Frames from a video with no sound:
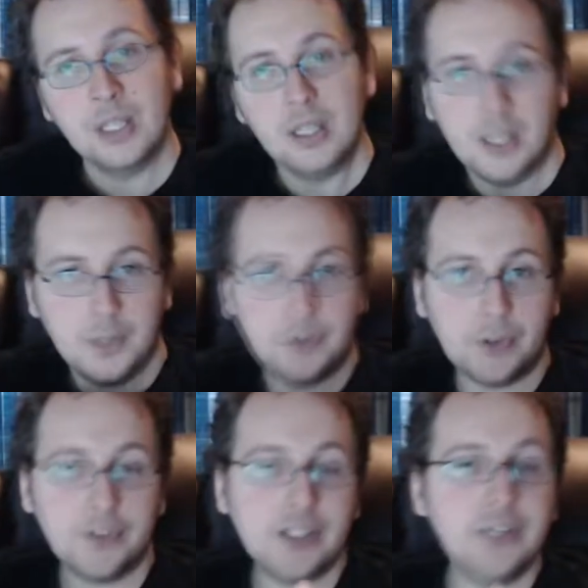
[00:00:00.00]

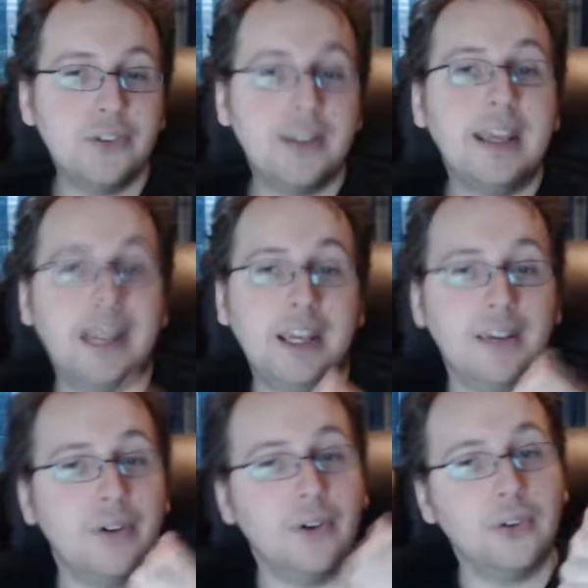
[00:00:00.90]
First they used the
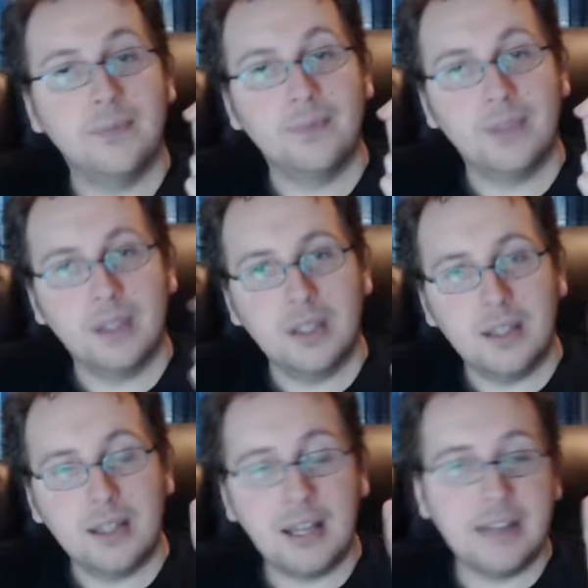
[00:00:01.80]
arrows,
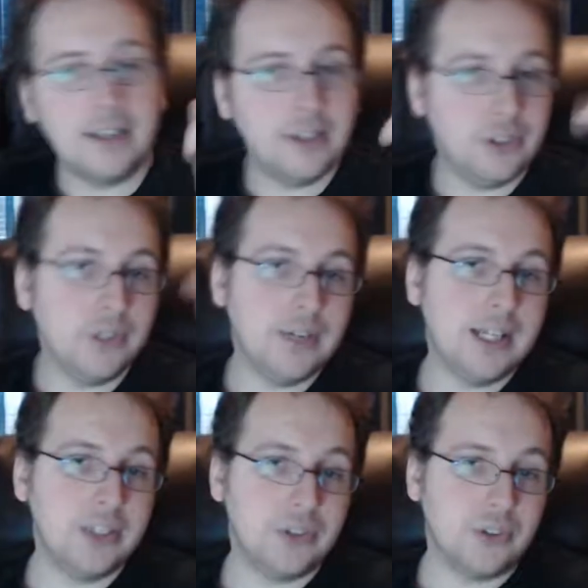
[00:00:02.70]
then another 2
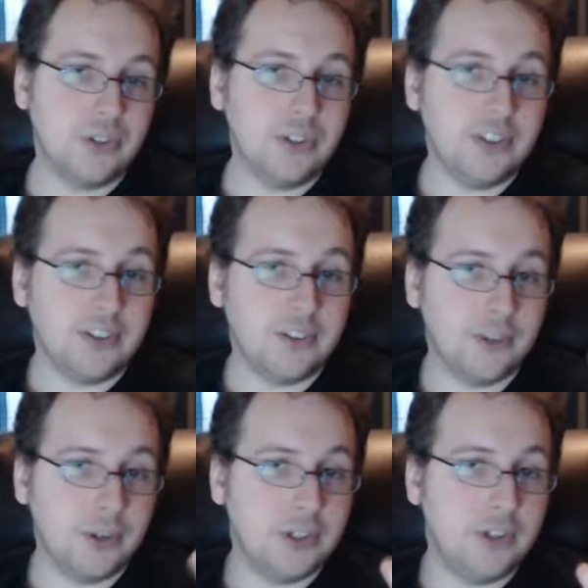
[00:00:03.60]
Rangers used the
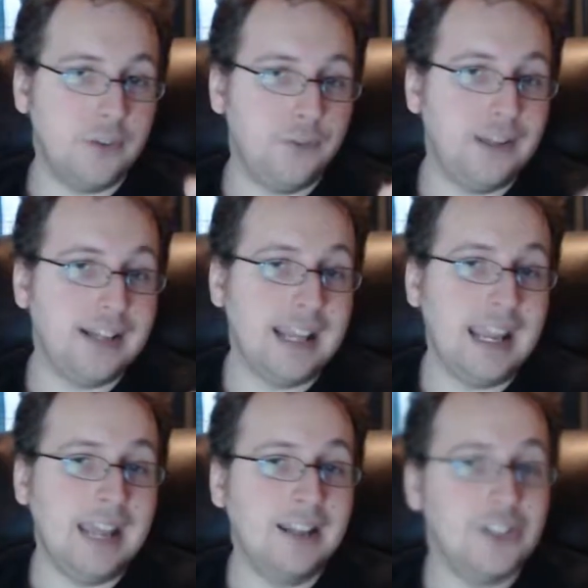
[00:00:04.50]
sword to deflect that
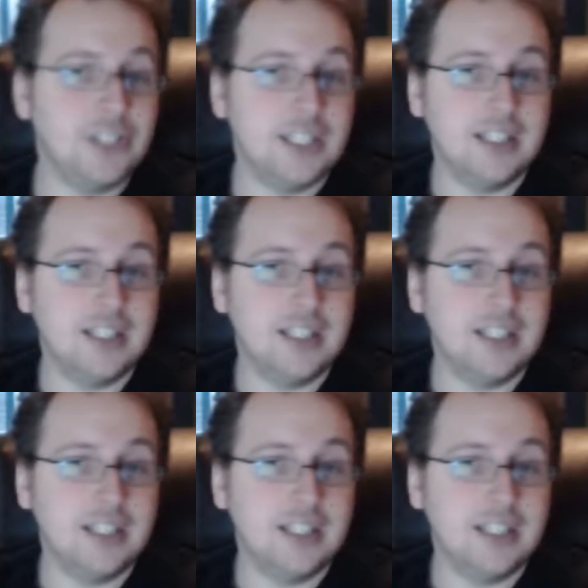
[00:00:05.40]
energy